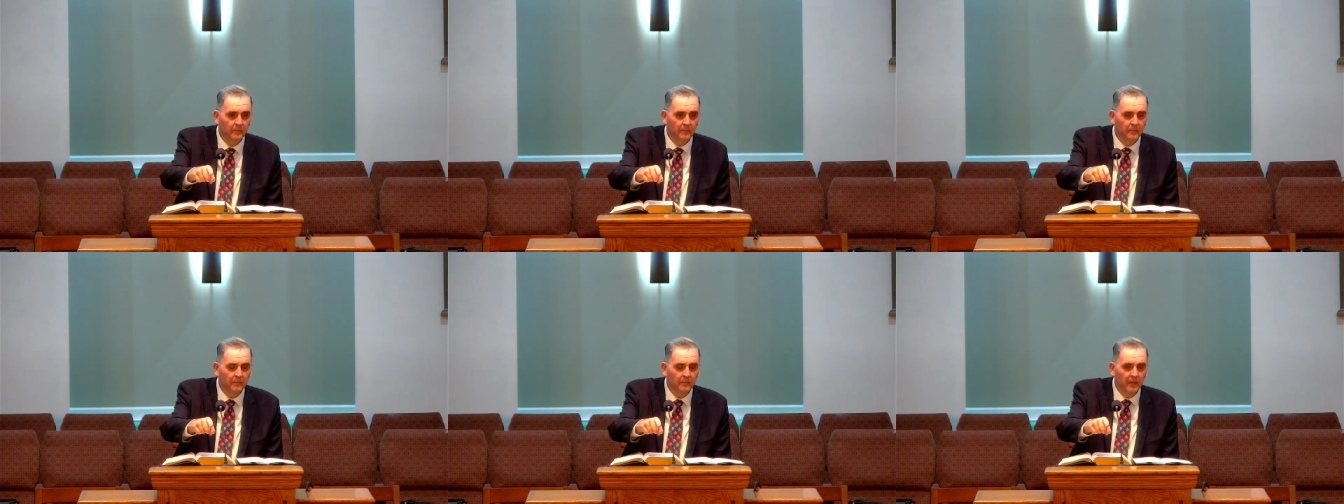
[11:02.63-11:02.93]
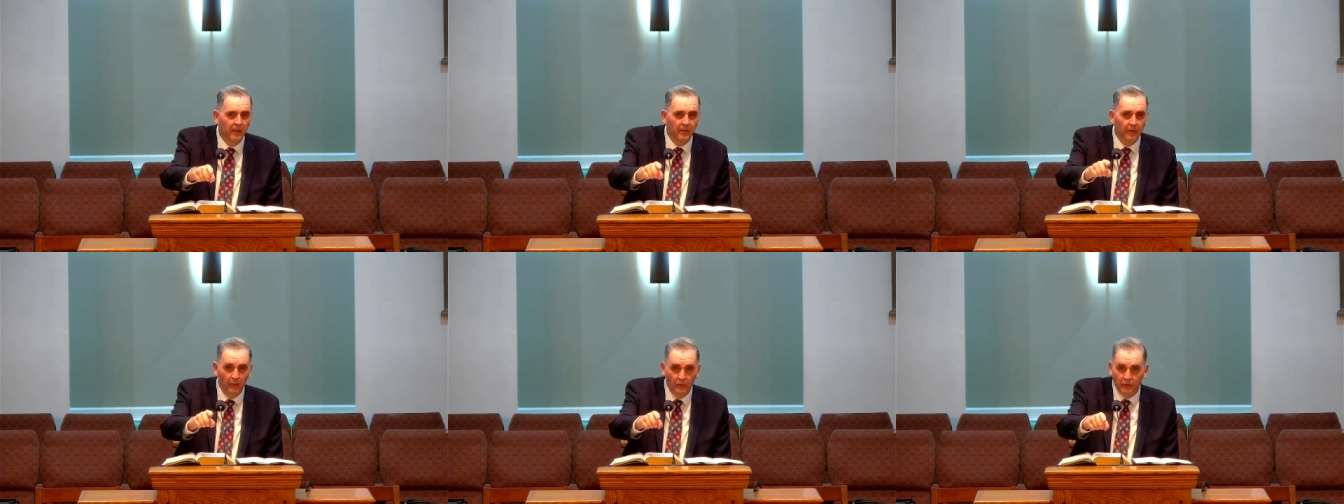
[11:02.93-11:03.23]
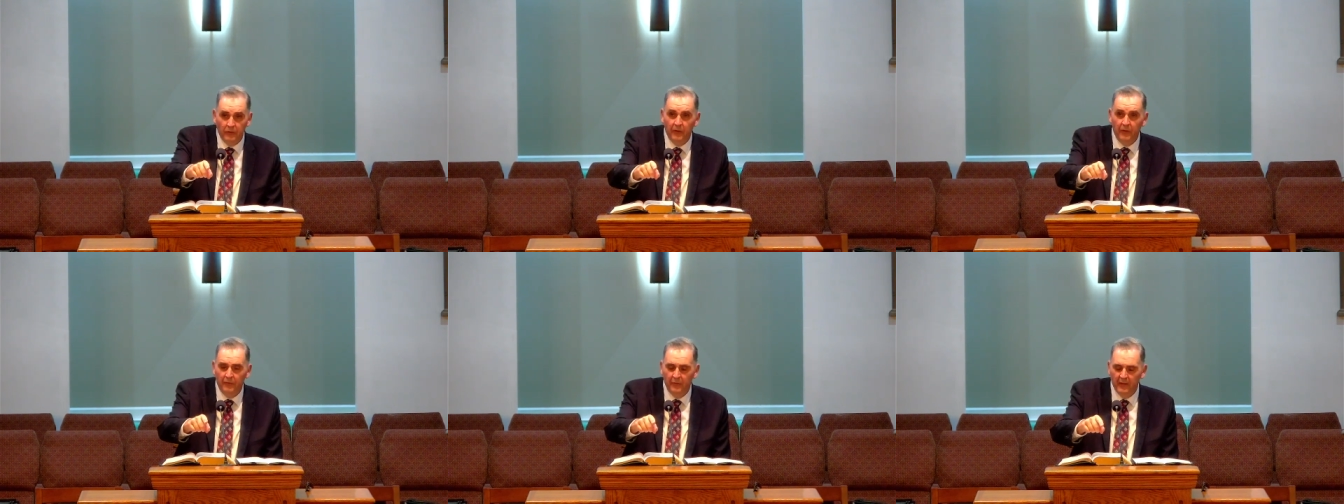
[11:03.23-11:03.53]
And those
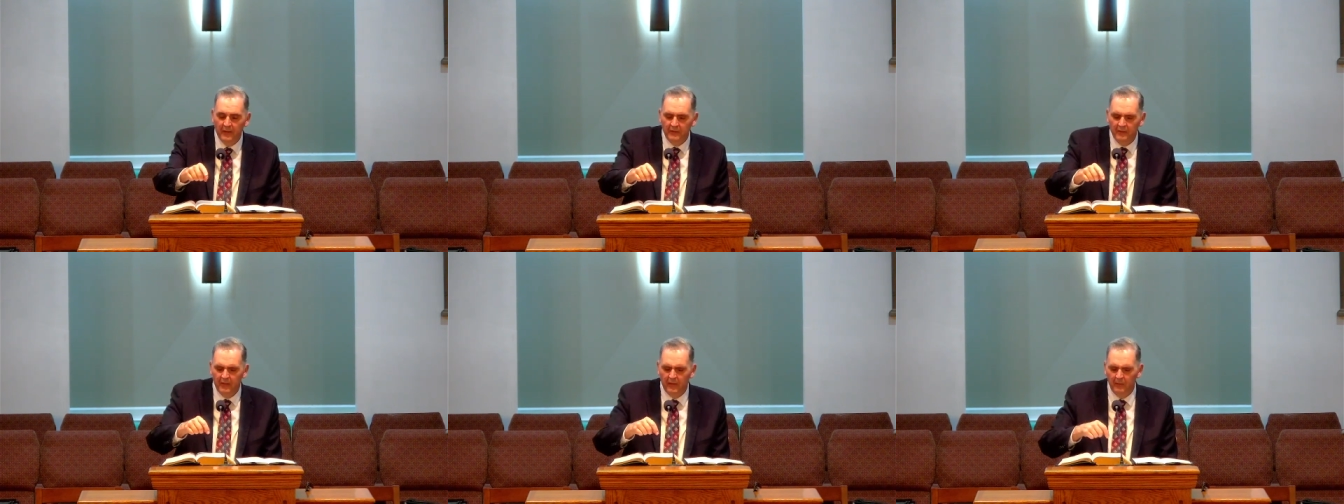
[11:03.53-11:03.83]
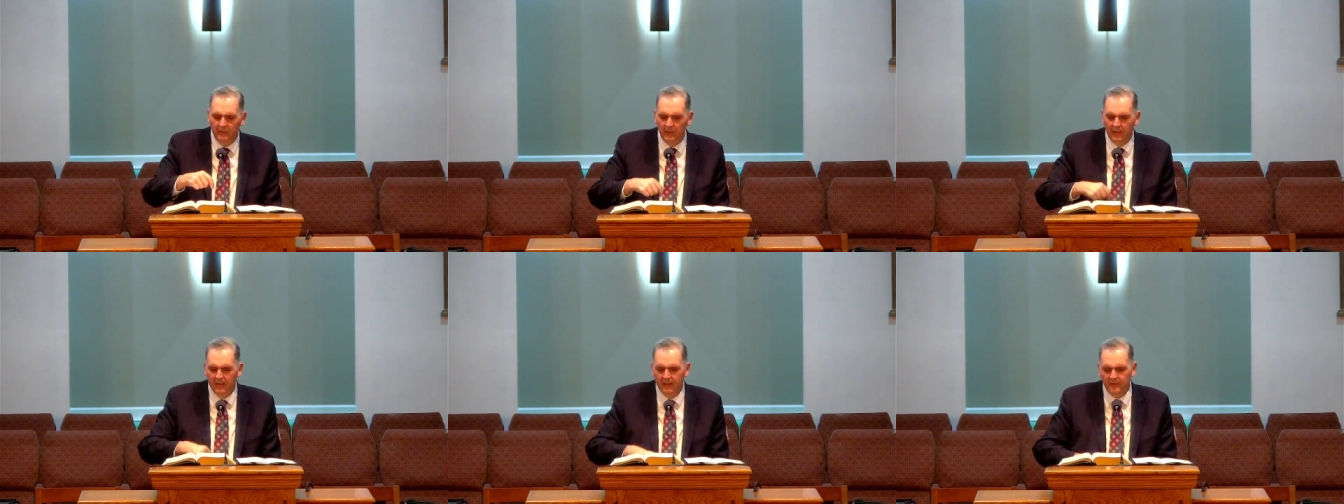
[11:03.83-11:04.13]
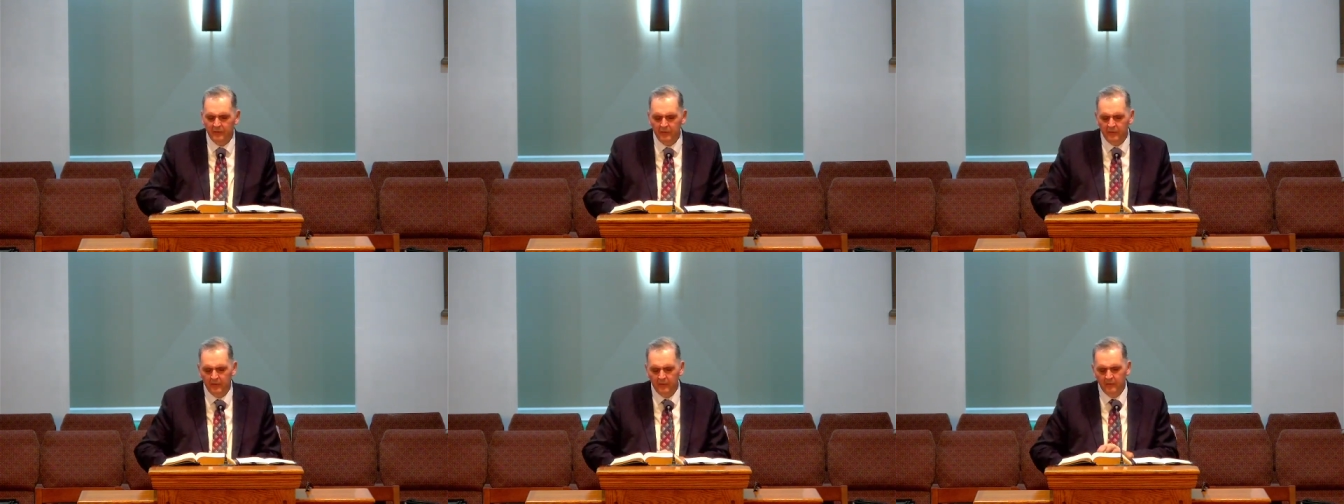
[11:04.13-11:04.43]
are the things that He will
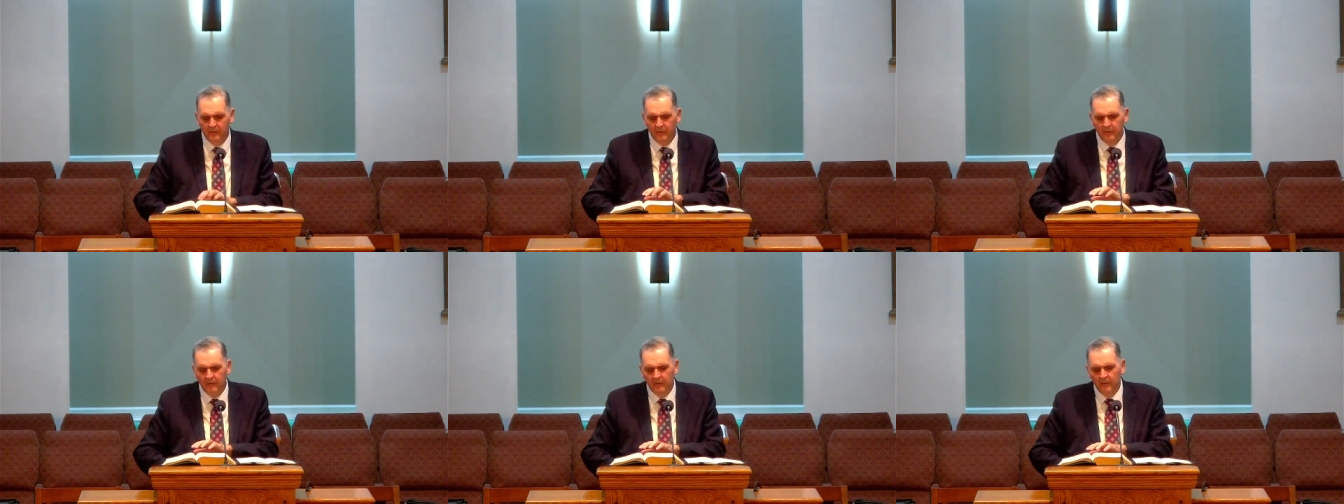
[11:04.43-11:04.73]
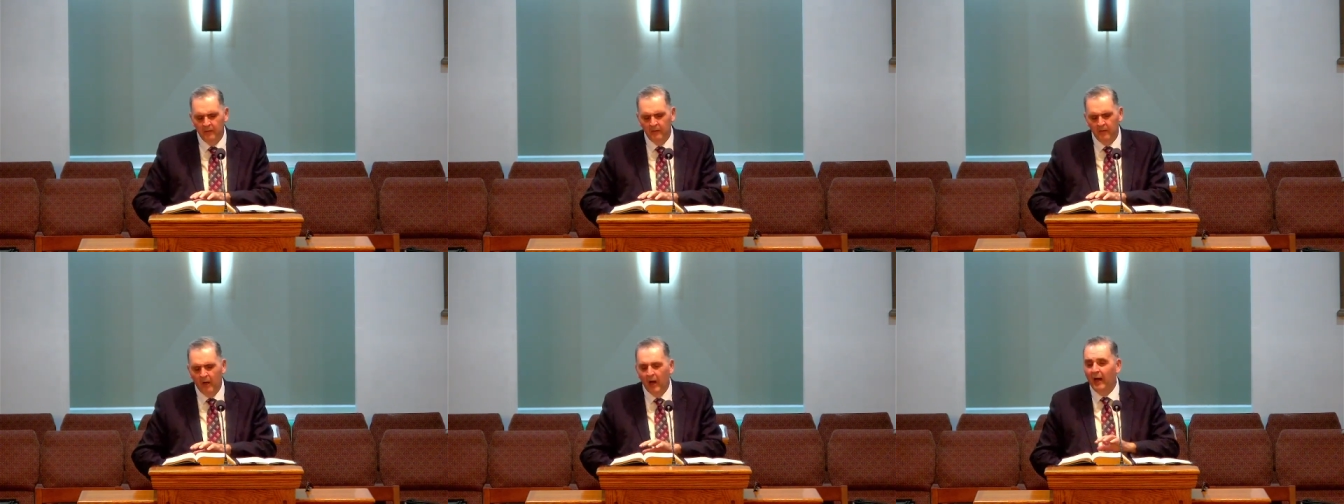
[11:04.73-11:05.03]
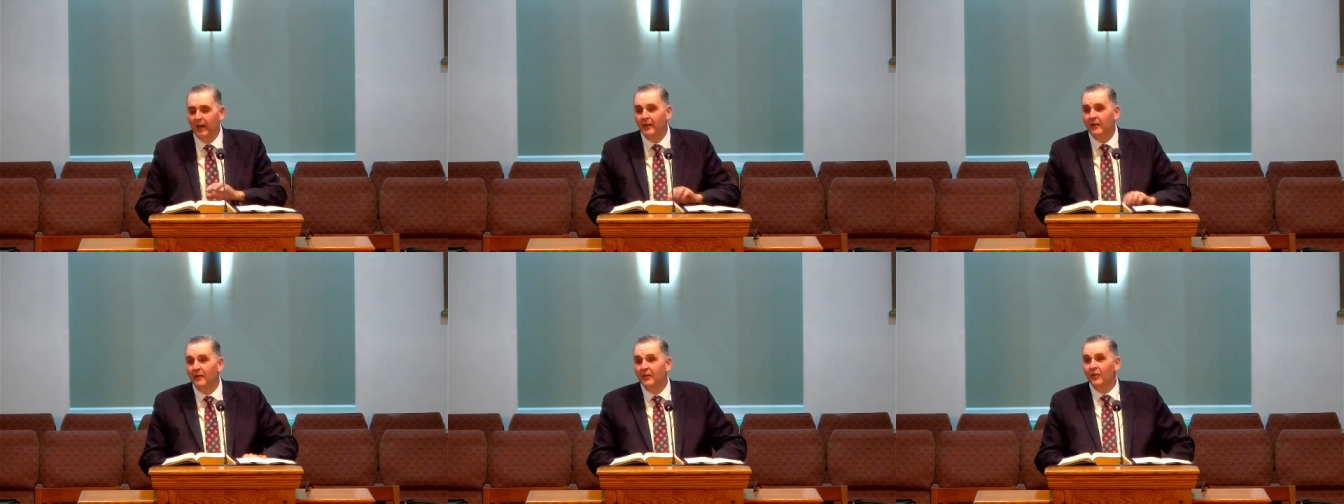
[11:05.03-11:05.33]
answer. All
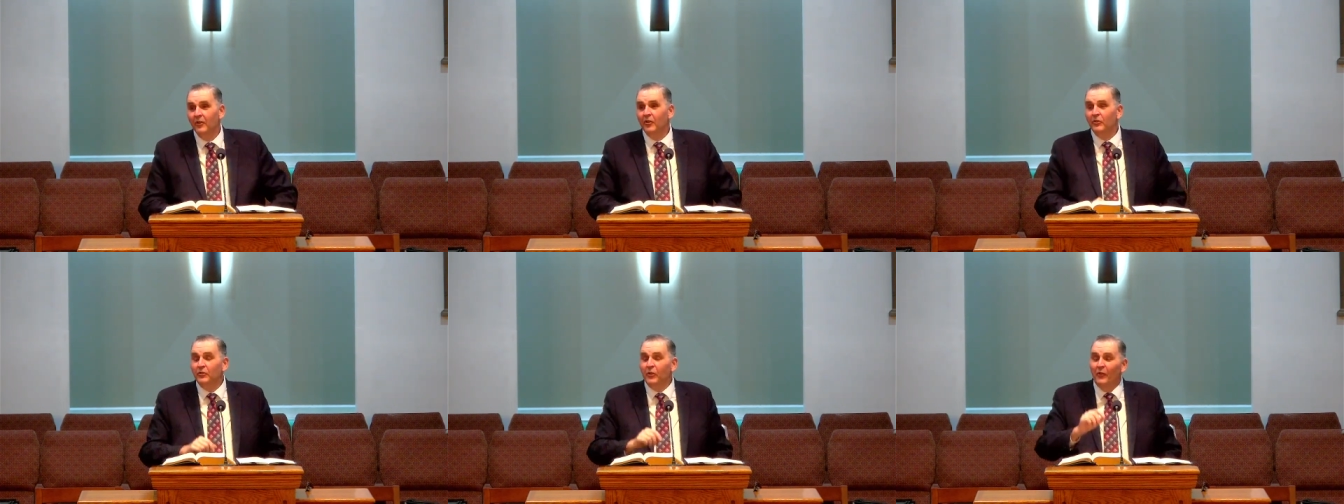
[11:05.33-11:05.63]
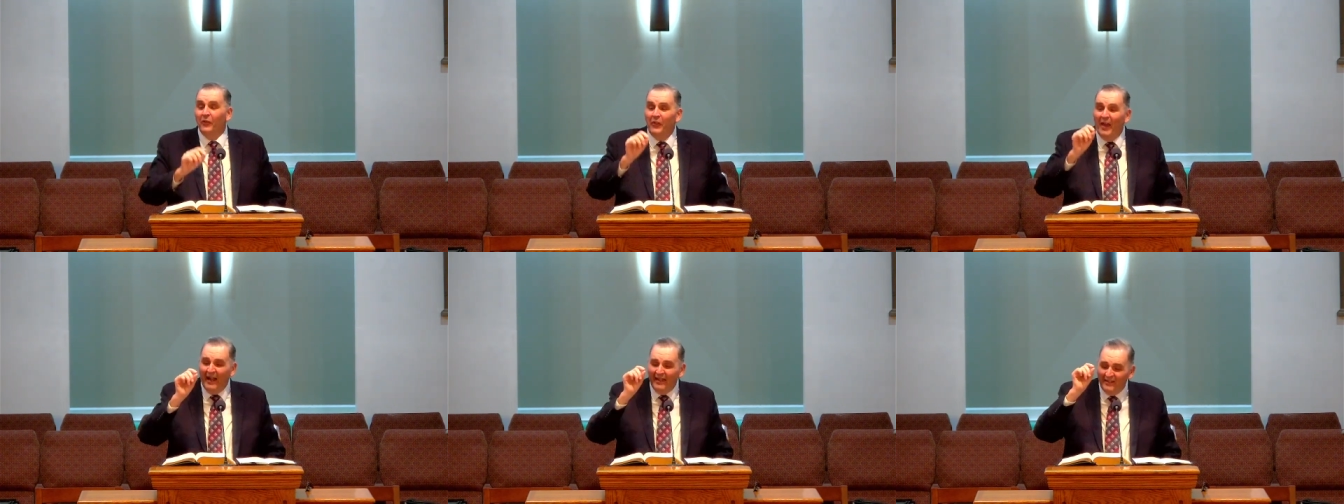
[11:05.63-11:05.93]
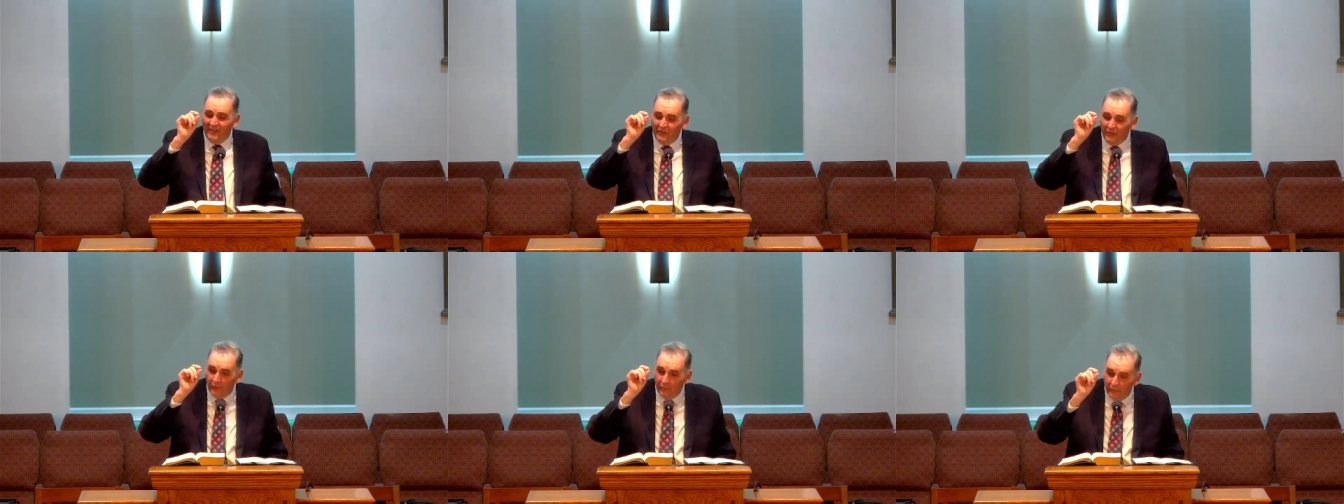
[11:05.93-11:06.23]
right, so
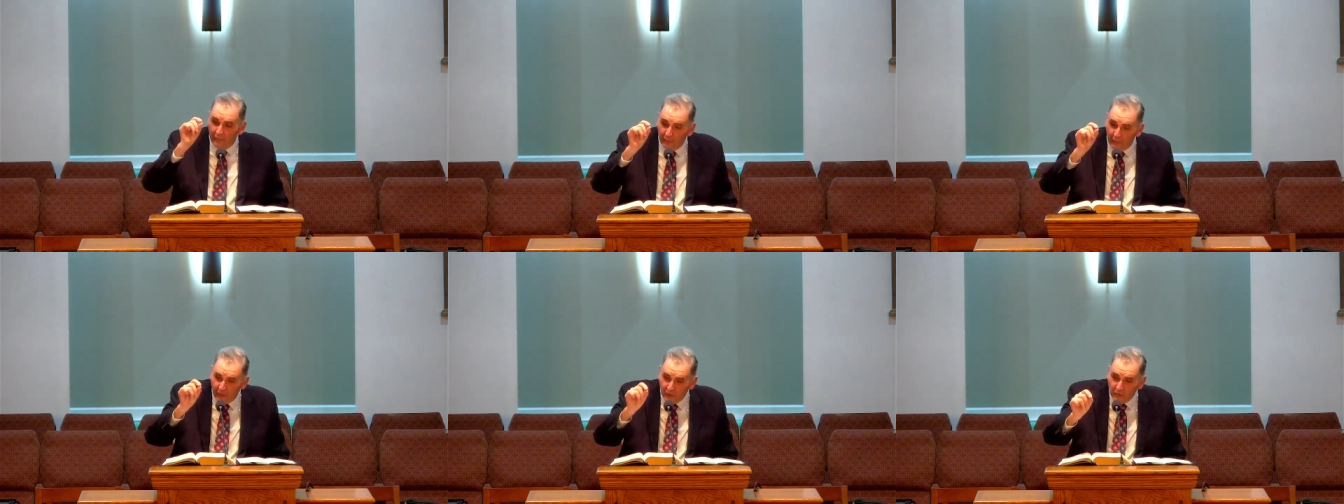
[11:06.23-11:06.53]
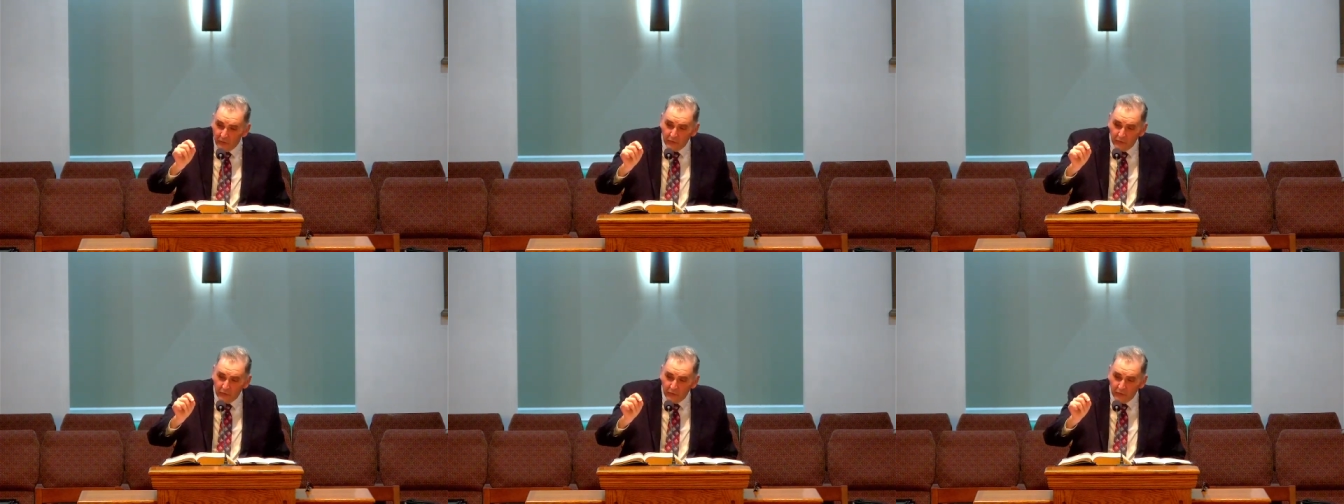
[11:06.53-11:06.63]
that's the first